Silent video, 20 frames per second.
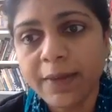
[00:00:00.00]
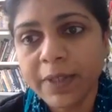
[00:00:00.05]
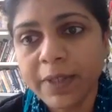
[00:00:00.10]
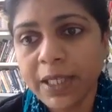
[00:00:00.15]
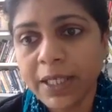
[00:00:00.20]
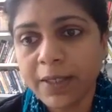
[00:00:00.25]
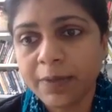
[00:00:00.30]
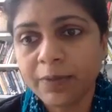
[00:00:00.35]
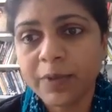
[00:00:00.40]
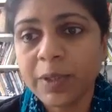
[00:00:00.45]

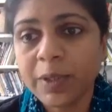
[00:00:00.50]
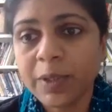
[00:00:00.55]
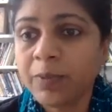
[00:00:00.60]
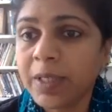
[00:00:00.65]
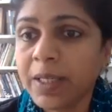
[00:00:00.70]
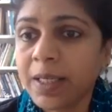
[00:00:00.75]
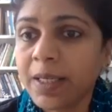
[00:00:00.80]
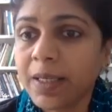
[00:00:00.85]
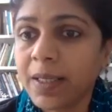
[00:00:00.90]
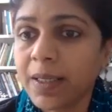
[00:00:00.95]
where
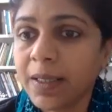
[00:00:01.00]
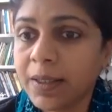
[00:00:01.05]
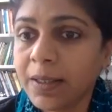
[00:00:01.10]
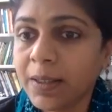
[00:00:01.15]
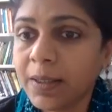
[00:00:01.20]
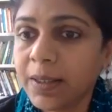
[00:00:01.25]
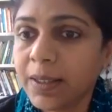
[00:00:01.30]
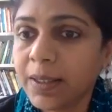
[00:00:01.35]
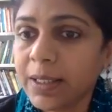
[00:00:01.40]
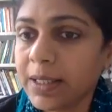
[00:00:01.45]

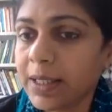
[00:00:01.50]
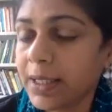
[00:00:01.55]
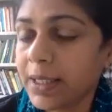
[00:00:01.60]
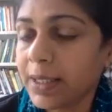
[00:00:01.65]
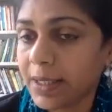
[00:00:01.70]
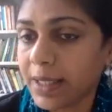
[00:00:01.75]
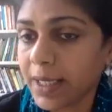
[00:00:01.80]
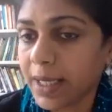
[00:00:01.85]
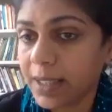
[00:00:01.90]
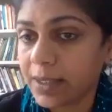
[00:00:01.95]

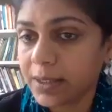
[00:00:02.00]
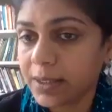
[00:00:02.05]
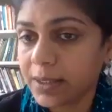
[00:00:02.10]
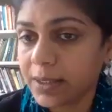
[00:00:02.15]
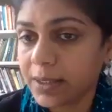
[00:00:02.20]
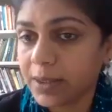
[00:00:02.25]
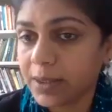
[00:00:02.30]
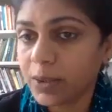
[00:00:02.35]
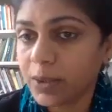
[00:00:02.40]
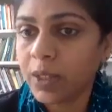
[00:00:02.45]
it has
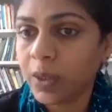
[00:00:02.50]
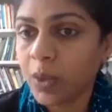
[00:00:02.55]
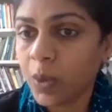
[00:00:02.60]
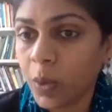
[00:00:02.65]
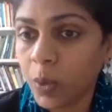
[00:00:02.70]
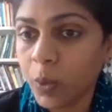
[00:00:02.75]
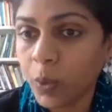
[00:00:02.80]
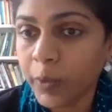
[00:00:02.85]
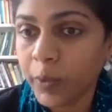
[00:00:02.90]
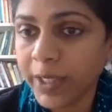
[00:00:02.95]
to go a
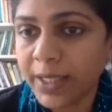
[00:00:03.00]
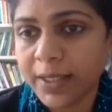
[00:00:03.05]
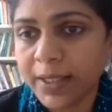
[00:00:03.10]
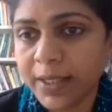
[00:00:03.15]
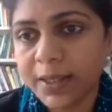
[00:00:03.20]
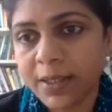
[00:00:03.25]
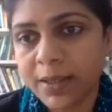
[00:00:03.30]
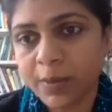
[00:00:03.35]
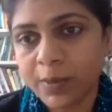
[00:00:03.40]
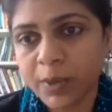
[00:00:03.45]
long way
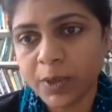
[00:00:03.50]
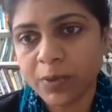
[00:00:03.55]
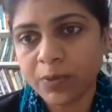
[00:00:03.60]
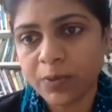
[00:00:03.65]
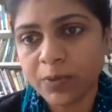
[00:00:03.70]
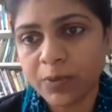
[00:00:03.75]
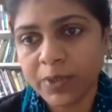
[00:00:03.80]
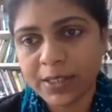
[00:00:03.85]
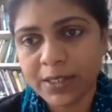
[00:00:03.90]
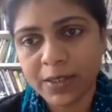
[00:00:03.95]
in terms
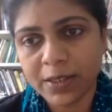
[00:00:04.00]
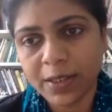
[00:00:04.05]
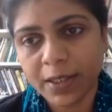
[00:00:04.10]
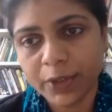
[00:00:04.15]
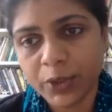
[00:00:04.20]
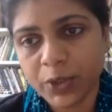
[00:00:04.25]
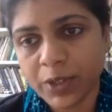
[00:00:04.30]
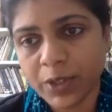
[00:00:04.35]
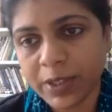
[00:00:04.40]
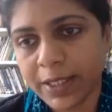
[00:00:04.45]
of
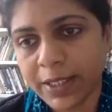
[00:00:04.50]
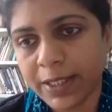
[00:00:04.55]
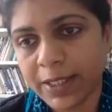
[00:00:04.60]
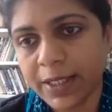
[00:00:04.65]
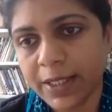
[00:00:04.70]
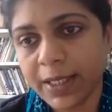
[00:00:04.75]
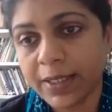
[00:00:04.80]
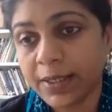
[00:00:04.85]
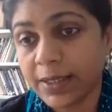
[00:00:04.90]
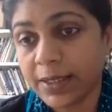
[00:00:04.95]

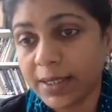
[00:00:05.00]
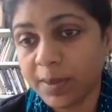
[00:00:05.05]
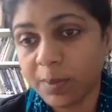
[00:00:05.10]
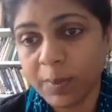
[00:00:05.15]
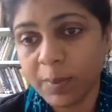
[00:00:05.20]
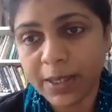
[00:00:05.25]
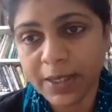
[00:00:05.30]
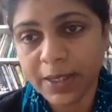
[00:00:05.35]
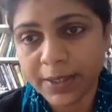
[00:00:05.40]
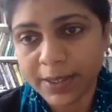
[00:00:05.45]
restructuring and
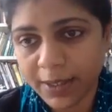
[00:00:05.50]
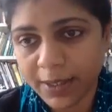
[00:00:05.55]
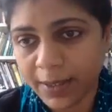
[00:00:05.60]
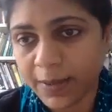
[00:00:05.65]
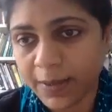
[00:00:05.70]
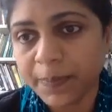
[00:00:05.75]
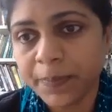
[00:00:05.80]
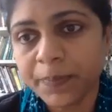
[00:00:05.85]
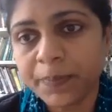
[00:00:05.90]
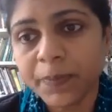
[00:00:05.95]

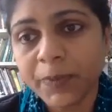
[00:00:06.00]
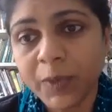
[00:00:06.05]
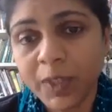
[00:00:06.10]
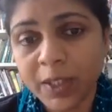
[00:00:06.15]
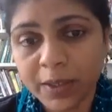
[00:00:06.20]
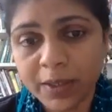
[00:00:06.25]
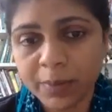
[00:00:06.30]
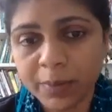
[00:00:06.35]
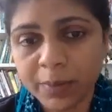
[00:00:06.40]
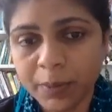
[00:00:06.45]
rebuilding
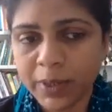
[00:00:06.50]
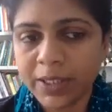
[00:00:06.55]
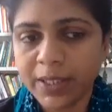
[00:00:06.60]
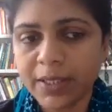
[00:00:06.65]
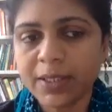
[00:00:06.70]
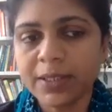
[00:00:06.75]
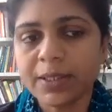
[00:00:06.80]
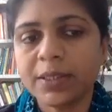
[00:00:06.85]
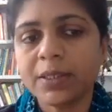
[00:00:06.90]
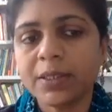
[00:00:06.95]
the
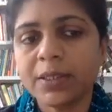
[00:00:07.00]
communities.